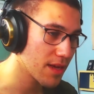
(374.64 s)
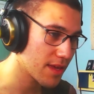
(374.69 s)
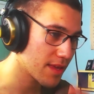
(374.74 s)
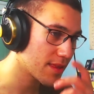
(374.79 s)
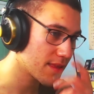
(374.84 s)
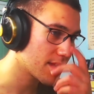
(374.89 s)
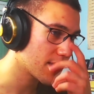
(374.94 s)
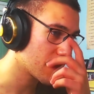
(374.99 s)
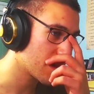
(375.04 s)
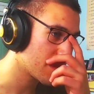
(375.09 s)

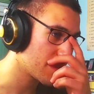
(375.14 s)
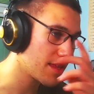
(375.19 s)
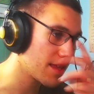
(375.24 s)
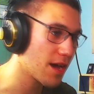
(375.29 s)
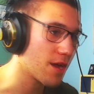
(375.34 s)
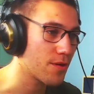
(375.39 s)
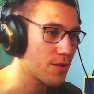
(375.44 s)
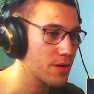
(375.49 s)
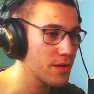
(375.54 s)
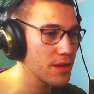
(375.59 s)
And
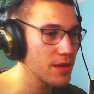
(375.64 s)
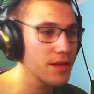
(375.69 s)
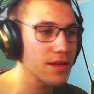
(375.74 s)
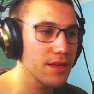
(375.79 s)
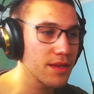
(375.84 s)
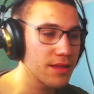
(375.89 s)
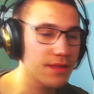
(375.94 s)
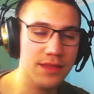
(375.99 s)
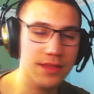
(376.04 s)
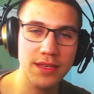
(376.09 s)
now,
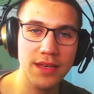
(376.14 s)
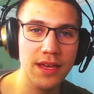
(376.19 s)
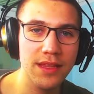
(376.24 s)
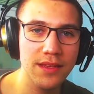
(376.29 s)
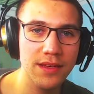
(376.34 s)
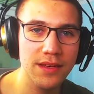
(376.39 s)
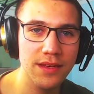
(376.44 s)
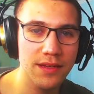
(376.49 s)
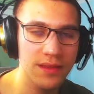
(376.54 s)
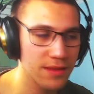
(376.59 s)

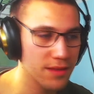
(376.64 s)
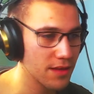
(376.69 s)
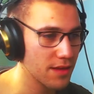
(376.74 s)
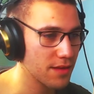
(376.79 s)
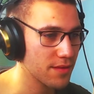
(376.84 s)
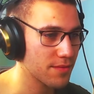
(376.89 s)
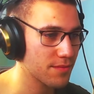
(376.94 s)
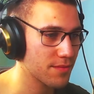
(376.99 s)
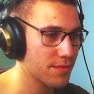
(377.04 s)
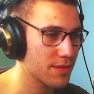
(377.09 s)
Diana,
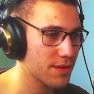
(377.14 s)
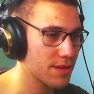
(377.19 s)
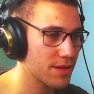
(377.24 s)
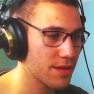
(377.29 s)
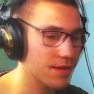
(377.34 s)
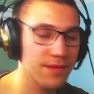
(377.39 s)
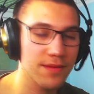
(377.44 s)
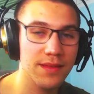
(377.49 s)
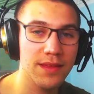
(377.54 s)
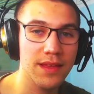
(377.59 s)

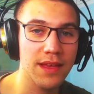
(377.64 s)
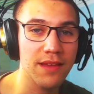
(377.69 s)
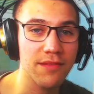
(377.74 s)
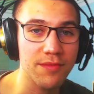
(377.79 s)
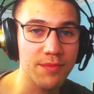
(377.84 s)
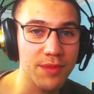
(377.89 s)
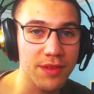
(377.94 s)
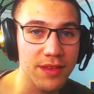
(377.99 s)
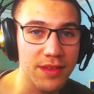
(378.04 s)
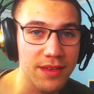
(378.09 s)

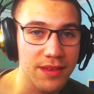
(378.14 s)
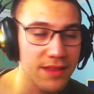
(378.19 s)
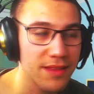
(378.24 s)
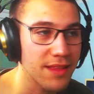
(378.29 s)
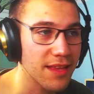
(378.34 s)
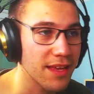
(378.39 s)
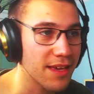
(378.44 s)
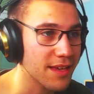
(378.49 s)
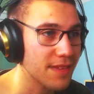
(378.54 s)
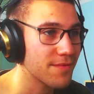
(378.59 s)
everybody,
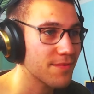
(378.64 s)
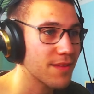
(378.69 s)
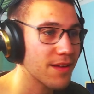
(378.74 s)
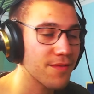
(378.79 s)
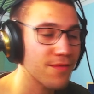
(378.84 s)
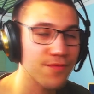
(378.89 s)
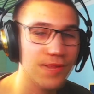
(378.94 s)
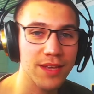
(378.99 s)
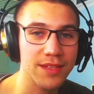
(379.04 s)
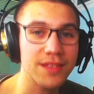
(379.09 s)
like
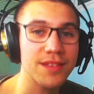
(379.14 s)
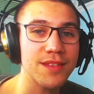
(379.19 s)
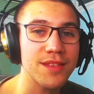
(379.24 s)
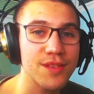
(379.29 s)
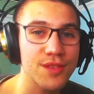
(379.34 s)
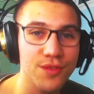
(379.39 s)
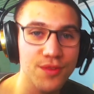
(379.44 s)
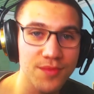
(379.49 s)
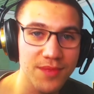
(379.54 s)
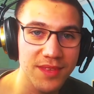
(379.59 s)
I've reacted
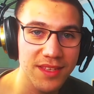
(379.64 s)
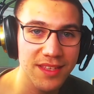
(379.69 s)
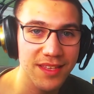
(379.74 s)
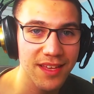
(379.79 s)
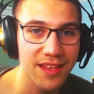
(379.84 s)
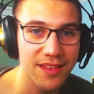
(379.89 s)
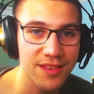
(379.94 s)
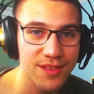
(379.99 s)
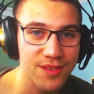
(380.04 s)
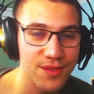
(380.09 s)
to so many
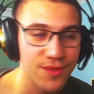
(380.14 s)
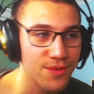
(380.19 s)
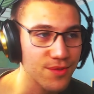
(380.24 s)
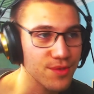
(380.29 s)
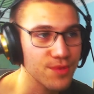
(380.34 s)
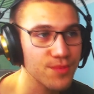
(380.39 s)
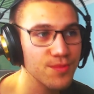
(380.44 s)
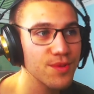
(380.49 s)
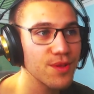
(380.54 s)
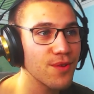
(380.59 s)
Diana
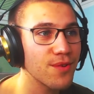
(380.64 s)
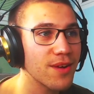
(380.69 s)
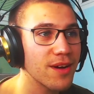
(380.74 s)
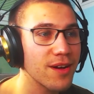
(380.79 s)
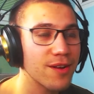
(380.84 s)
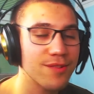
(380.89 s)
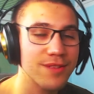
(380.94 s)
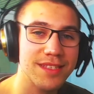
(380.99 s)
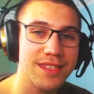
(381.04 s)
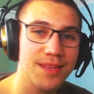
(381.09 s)
songs. We know
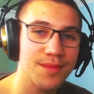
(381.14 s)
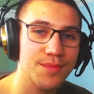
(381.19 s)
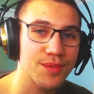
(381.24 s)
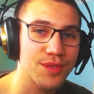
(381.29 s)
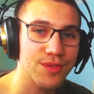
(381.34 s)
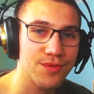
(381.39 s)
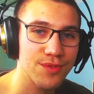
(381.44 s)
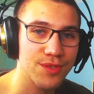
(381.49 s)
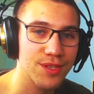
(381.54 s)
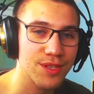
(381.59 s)
how
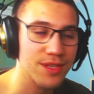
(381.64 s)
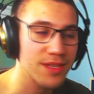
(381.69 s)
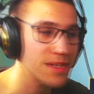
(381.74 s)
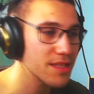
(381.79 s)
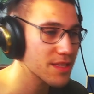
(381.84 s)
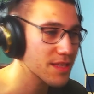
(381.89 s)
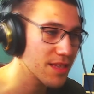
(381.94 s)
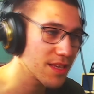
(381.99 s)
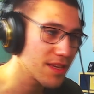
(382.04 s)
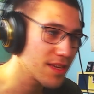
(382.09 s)
exceptional she
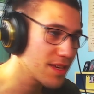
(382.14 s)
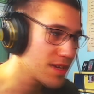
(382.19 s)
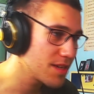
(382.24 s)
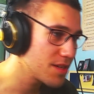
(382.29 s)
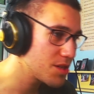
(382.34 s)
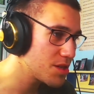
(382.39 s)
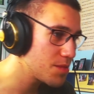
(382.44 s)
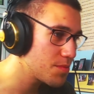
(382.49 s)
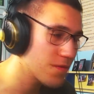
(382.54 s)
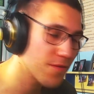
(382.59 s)
is.
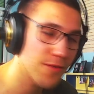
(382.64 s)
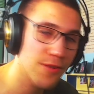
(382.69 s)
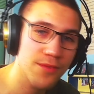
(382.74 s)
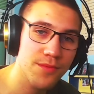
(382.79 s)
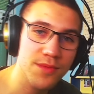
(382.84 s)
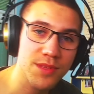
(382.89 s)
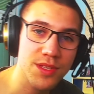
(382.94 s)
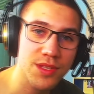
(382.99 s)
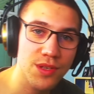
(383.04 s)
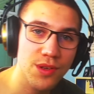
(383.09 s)
She
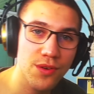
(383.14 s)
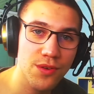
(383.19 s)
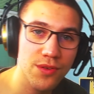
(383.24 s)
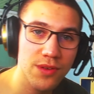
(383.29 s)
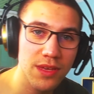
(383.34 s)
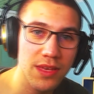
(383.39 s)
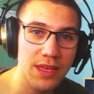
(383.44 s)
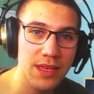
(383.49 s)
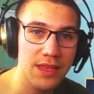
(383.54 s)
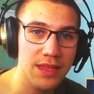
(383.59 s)
performed the
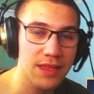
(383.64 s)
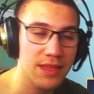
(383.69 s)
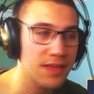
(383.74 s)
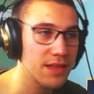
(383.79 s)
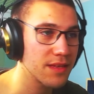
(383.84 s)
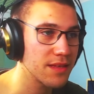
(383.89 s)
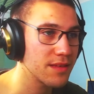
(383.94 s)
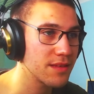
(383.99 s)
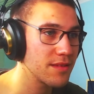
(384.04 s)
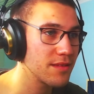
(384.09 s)
song in
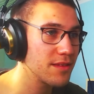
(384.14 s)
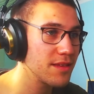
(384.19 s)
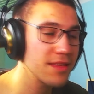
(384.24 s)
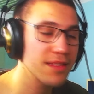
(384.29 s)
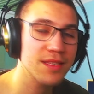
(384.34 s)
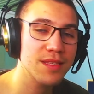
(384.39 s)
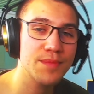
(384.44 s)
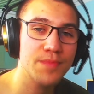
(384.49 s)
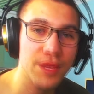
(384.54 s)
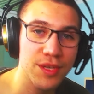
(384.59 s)

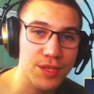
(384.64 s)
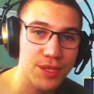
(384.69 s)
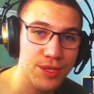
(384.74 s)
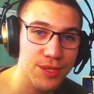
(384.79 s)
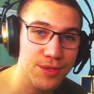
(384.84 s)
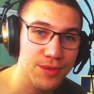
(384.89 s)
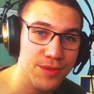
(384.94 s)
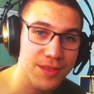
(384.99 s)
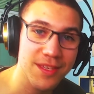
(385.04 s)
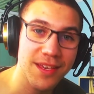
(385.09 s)
the
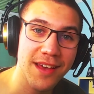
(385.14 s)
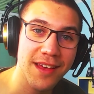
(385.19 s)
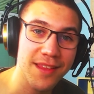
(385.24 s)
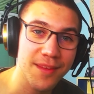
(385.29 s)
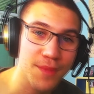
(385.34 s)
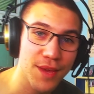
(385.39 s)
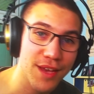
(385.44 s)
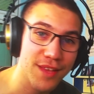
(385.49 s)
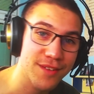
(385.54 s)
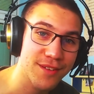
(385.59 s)
special
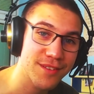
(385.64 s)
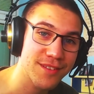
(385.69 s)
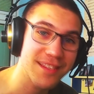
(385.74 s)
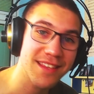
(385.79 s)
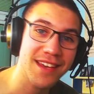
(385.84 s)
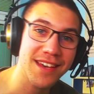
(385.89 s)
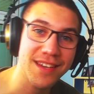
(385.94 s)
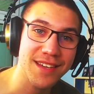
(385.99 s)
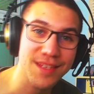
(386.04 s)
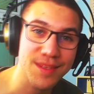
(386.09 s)
Diana manner
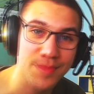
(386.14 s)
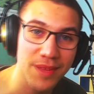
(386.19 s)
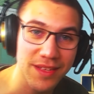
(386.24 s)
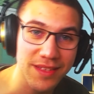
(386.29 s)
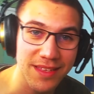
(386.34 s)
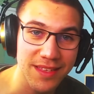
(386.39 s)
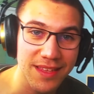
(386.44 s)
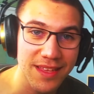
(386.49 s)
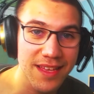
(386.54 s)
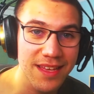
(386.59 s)
that I
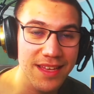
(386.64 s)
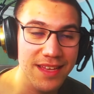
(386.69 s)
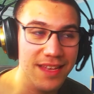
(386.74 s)
expected.